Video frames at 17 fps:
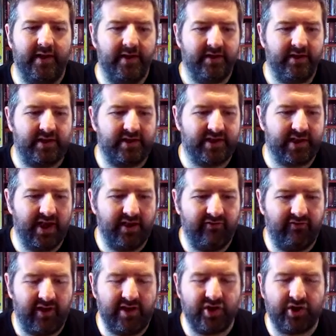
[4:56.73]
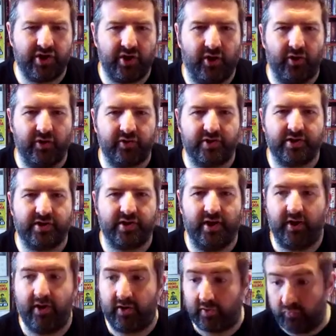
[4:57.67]
the TV shows
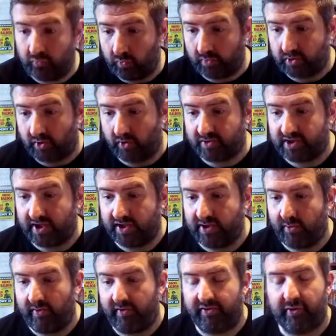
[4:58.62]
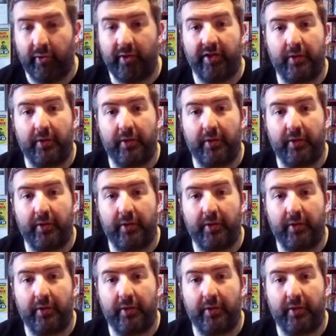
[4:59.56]
that run continually through it,